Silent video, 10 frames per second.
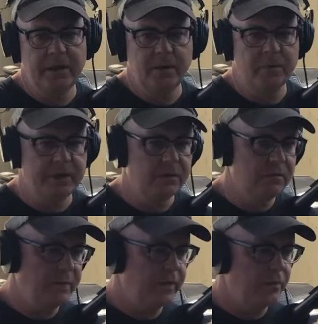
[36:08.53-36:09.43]
went
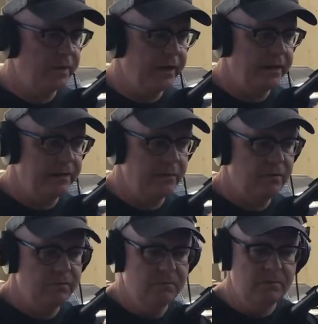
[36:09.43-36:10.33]
my own way,
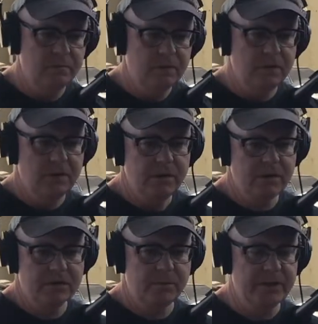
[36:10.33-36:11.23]
and
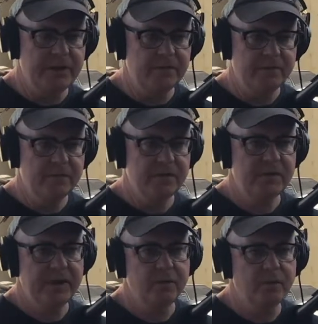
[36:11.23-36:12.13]
got somebody to
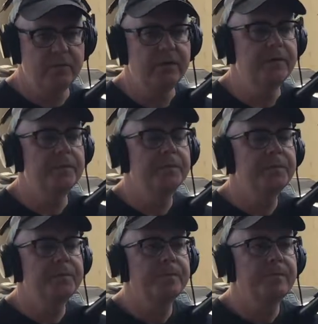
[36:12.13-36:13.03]
take over,
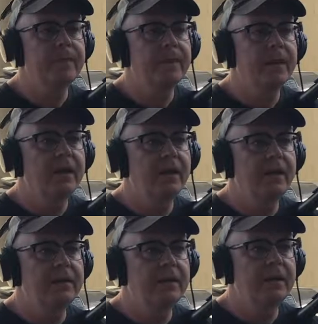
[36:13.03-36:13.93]

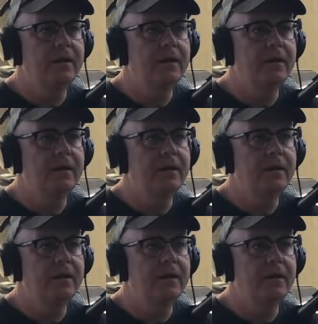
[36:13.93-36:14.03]
and